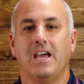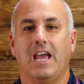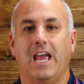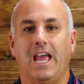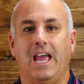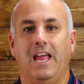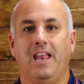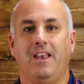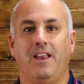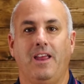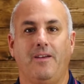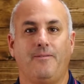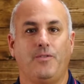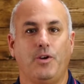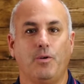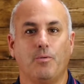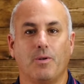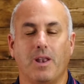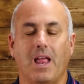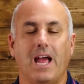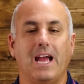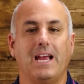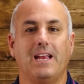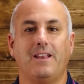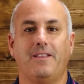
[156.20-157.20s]
And if you
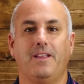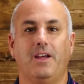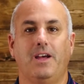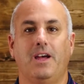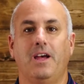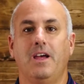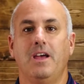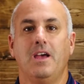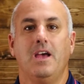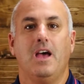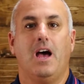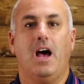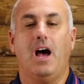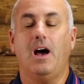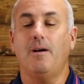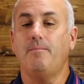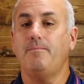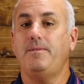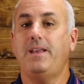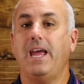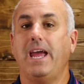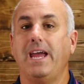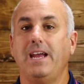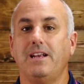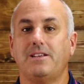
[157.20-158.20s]
would like the
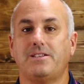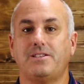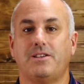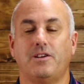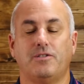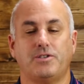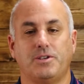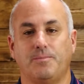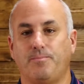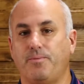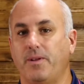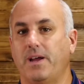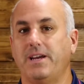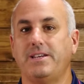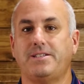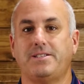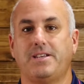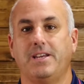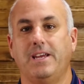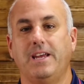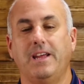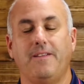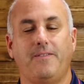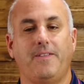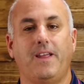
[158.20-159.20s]
updates, there's a place
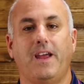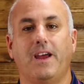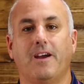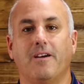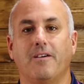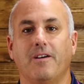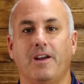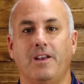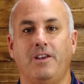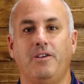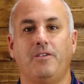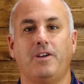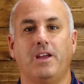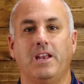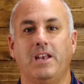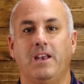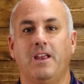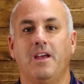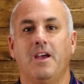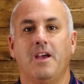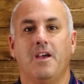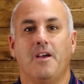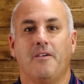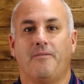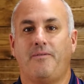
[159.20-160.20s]
to hit there and you can
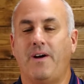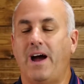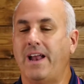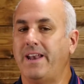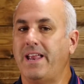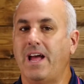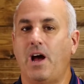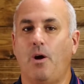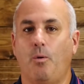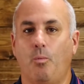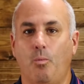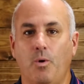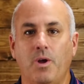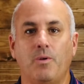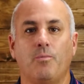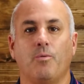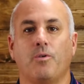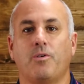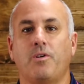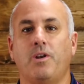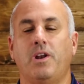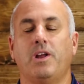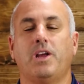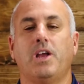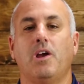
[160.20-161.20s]
find out when
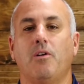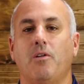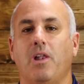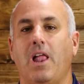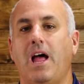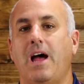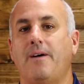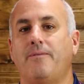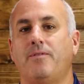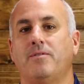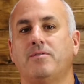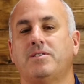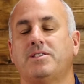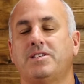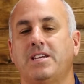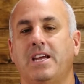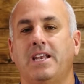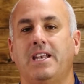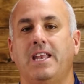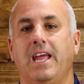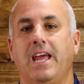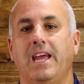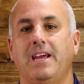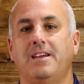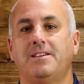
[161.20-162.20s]
we're going to go live on
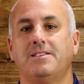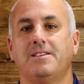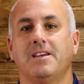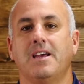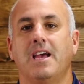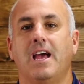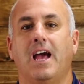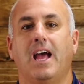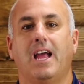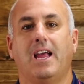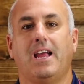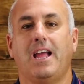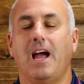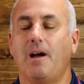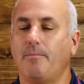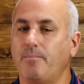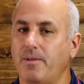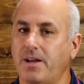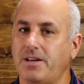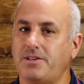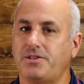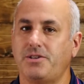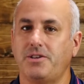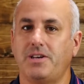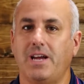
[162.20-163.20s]
Sundays. God
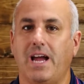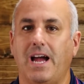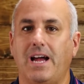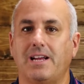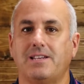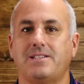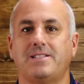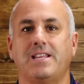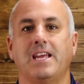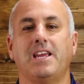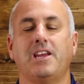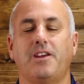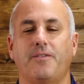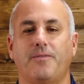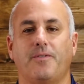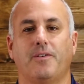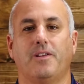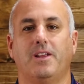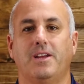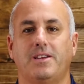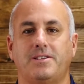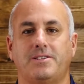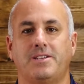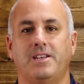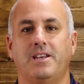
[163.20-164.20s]
bless you guys. Thank you for
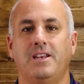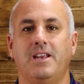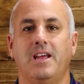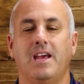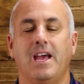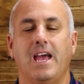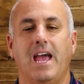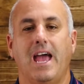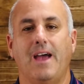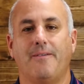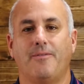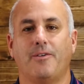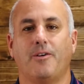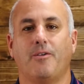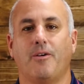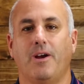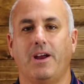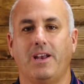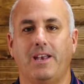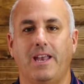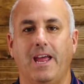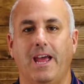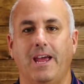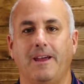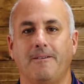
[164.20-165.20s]
listening. Have a
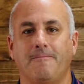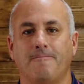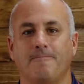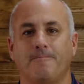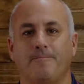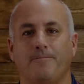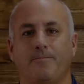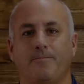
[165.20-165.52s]
great day.